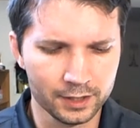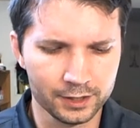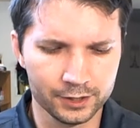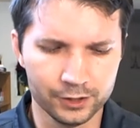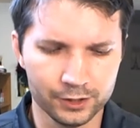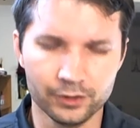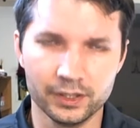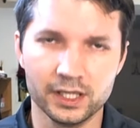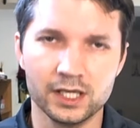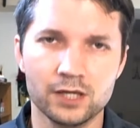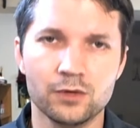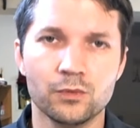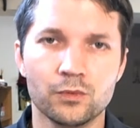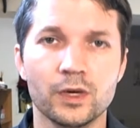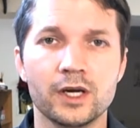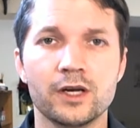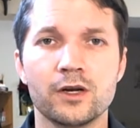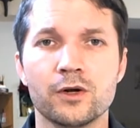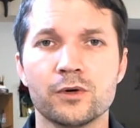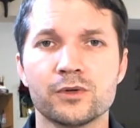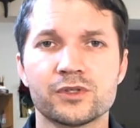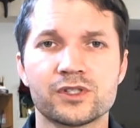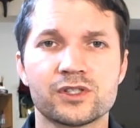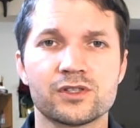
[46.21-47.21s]
You'll need
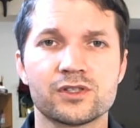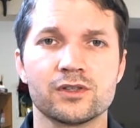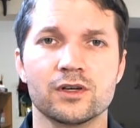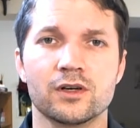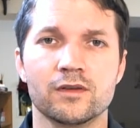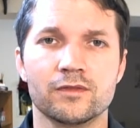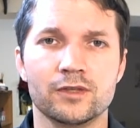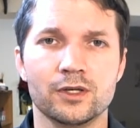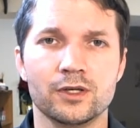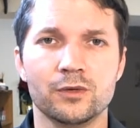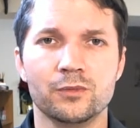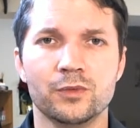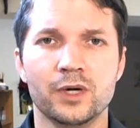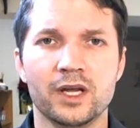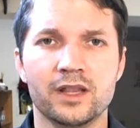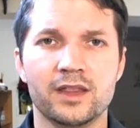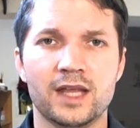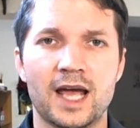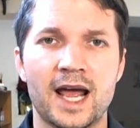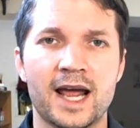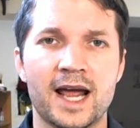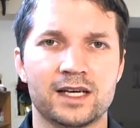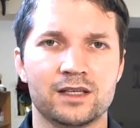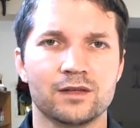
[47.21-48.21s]
Windows Server
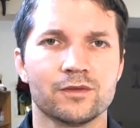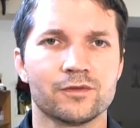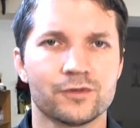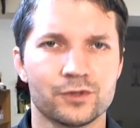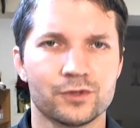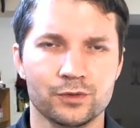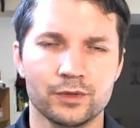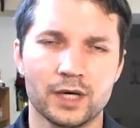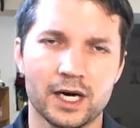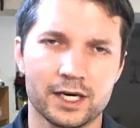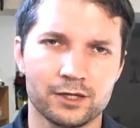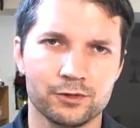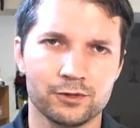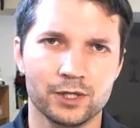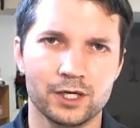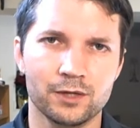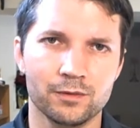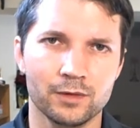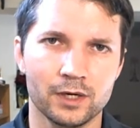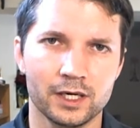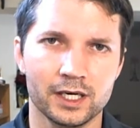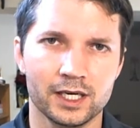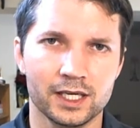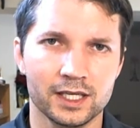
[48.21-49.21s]
with Active Directory
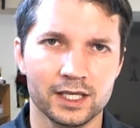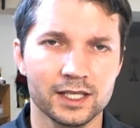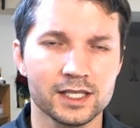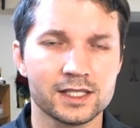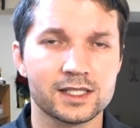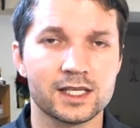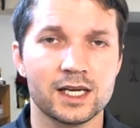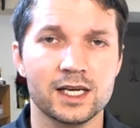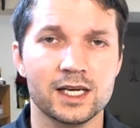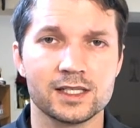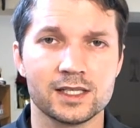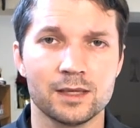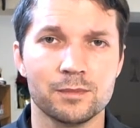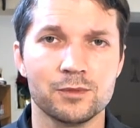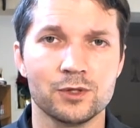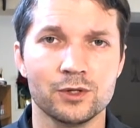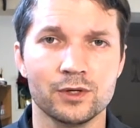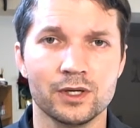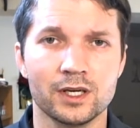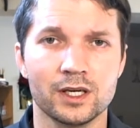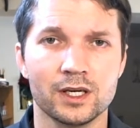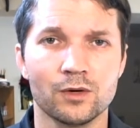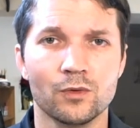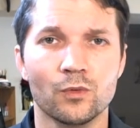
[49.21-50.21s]
running. In this case, I'm
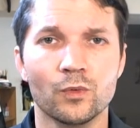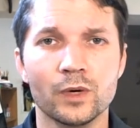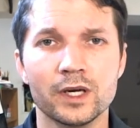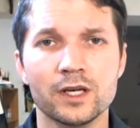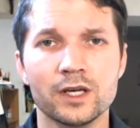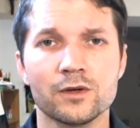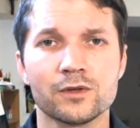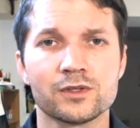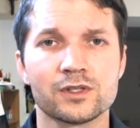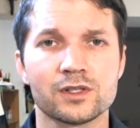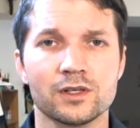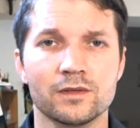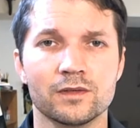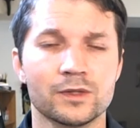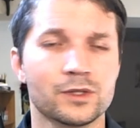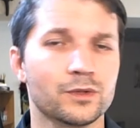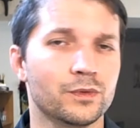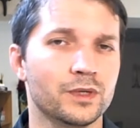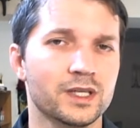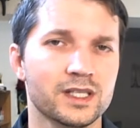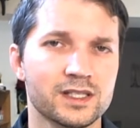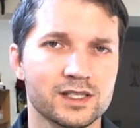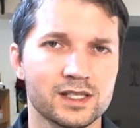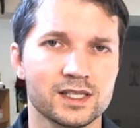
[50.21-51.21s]
doing Windows Server
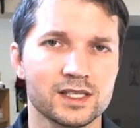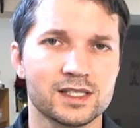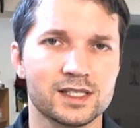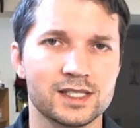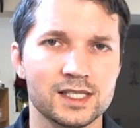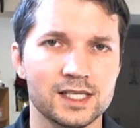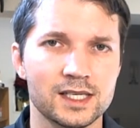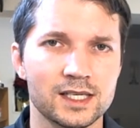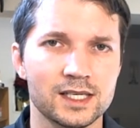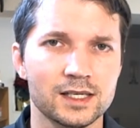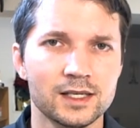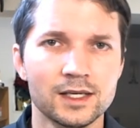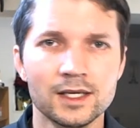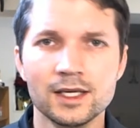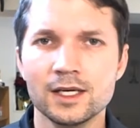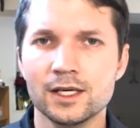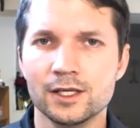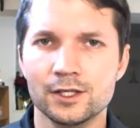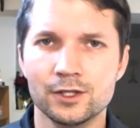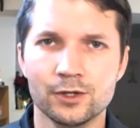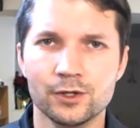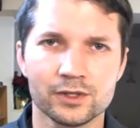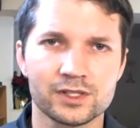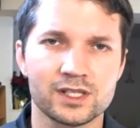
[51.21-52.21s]
twenty sixteen.
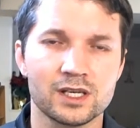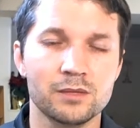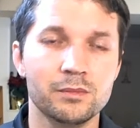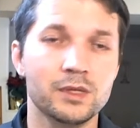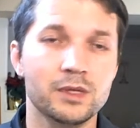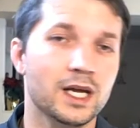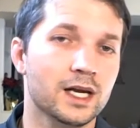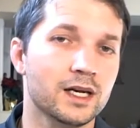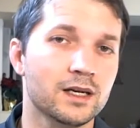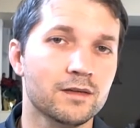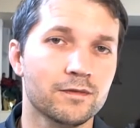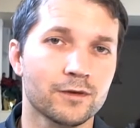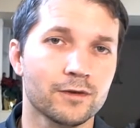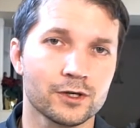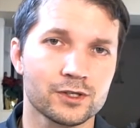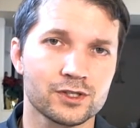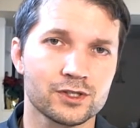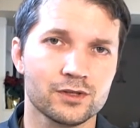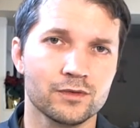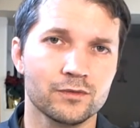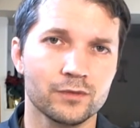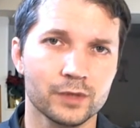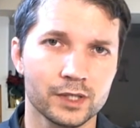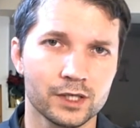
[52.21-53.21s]
Yours can be any
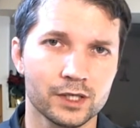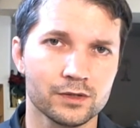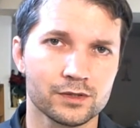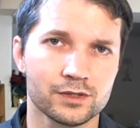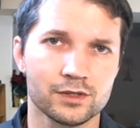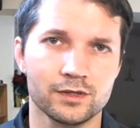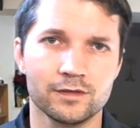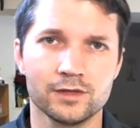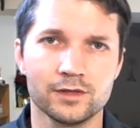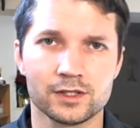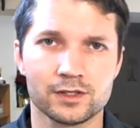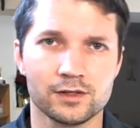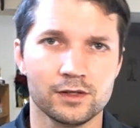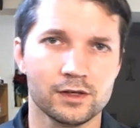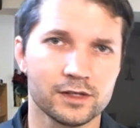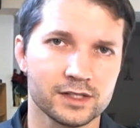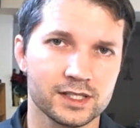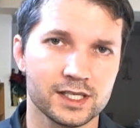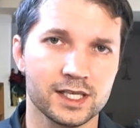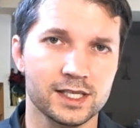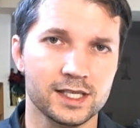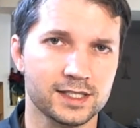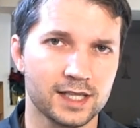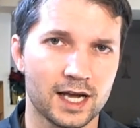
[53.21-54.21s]
version of Windows Server as long
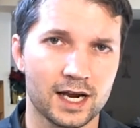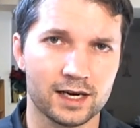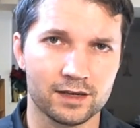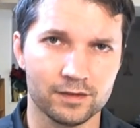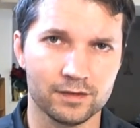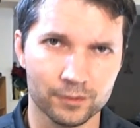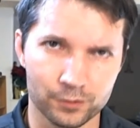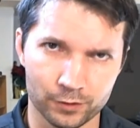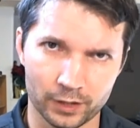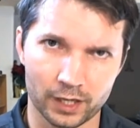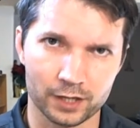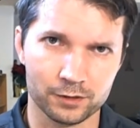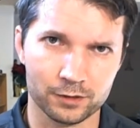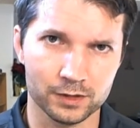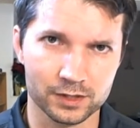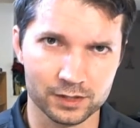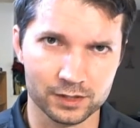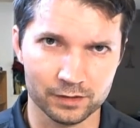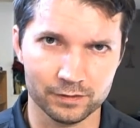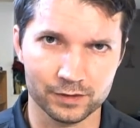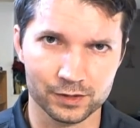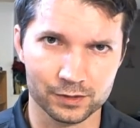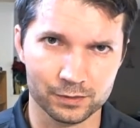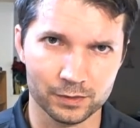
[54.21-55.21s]
as it has Active Directory
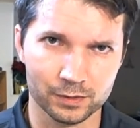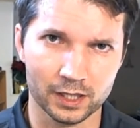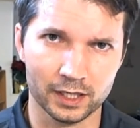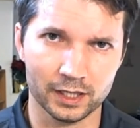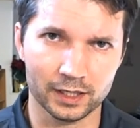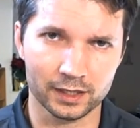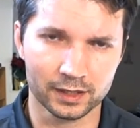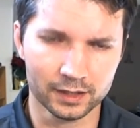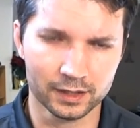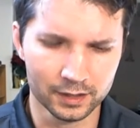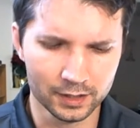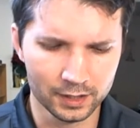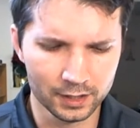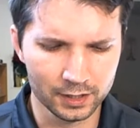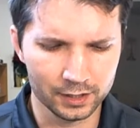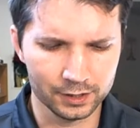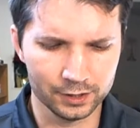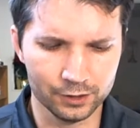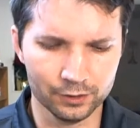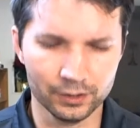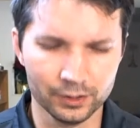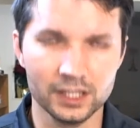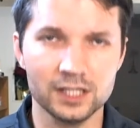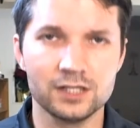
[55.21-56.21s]
service running.
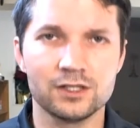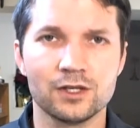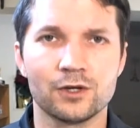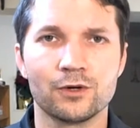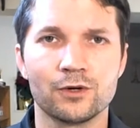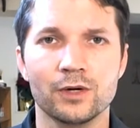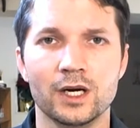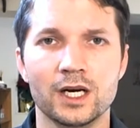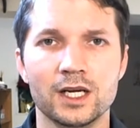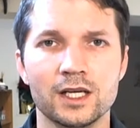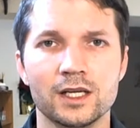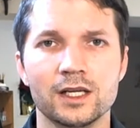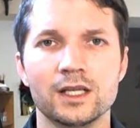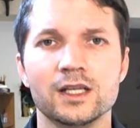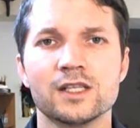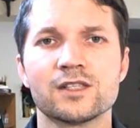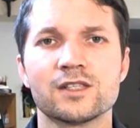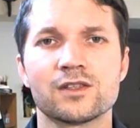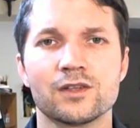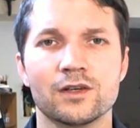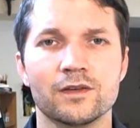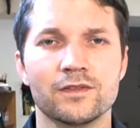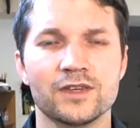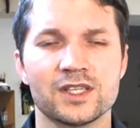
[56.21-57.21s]
You'll need to create a
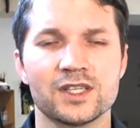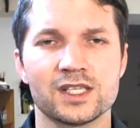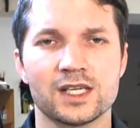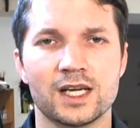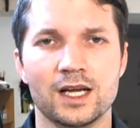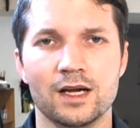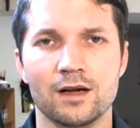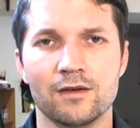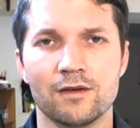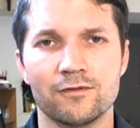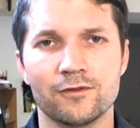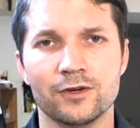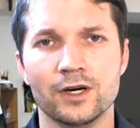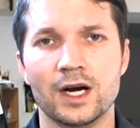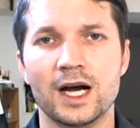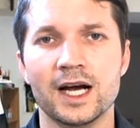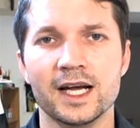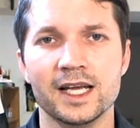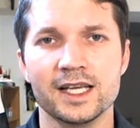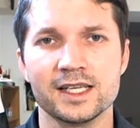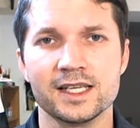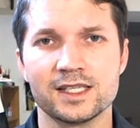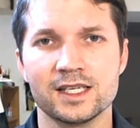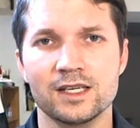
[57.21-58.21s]
service account for
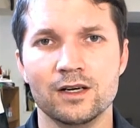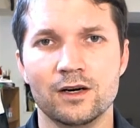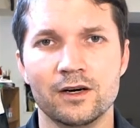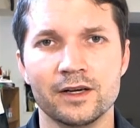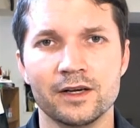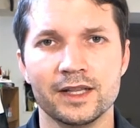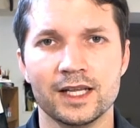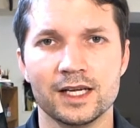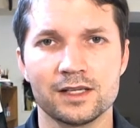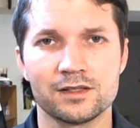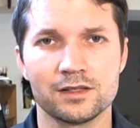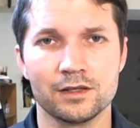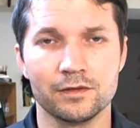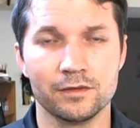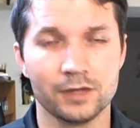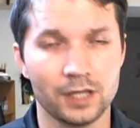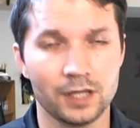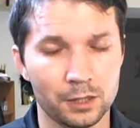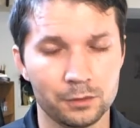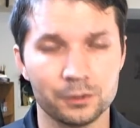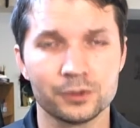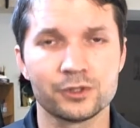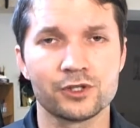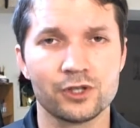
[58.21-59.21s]
I S E on that server,
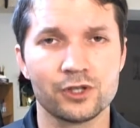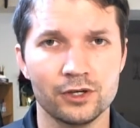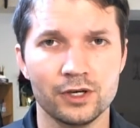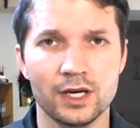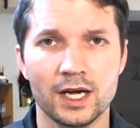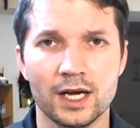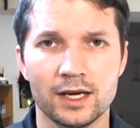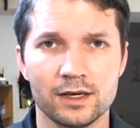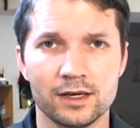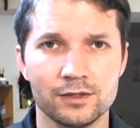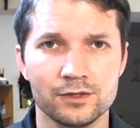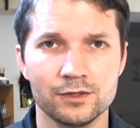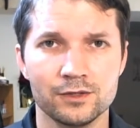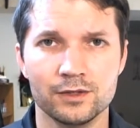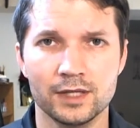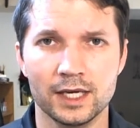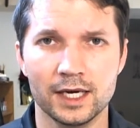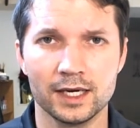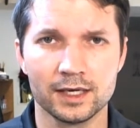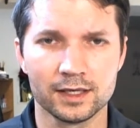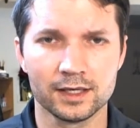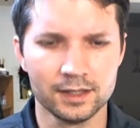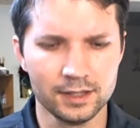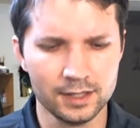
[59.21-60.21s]
and I will show you how to do
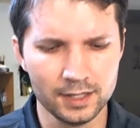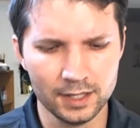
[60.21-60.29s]
that.